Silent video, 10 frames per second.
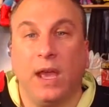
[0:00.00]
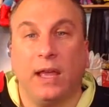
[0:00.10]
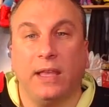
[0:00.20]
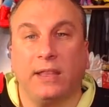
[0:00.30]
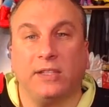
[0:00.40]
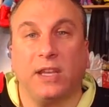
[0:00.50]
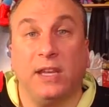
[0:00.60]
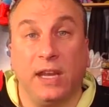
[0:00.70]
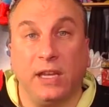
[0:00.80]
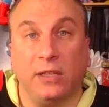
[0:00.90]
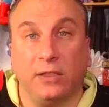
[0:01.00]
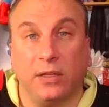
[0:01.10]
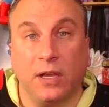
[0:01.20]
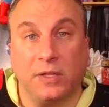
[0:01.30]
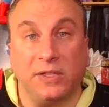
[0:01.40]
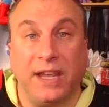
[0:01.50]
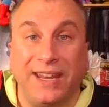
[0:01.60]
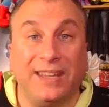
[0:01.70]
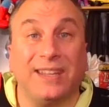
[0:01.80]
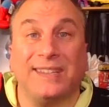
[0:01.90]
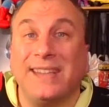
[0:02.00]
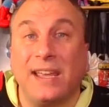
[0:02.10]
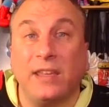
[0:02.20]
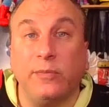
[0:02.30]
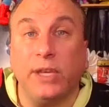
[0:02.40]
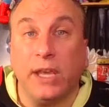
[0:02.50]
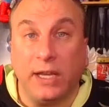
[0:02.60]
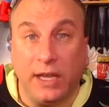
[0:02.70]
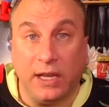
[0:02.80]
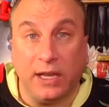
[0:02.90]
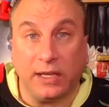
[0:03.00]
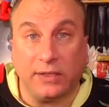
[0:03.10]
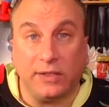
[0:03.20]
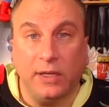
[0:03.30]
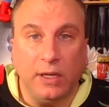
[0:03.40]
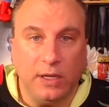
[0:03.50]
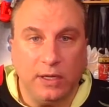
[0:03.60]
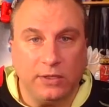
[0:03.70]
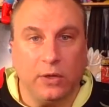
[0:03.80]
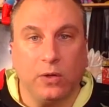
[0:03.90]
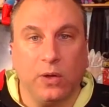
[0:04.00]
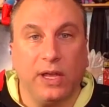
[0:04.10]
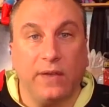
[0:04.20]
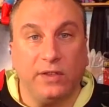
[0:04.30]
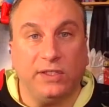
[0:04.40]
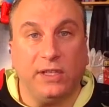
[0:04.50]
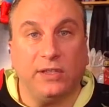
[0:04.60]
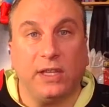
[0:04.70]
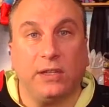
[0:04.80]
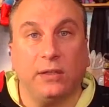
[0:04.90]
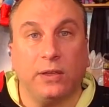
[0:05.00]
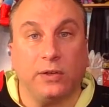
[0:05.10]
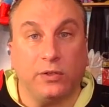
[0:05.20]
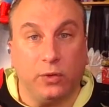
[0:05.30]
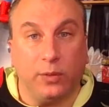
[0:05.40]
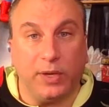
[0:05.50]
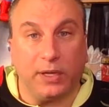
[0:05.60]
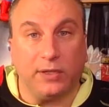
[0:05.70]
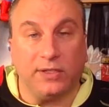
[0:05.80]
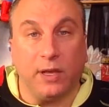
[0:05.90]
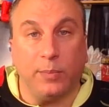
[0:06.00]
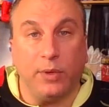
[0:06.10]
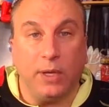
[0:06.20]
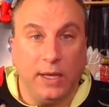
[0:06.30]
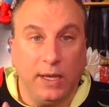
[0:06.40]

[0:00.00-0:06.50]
I like this Canadian Deluxe, and it does not give me any headaches. So go ahead, if you see this at the liquor store, pick this up.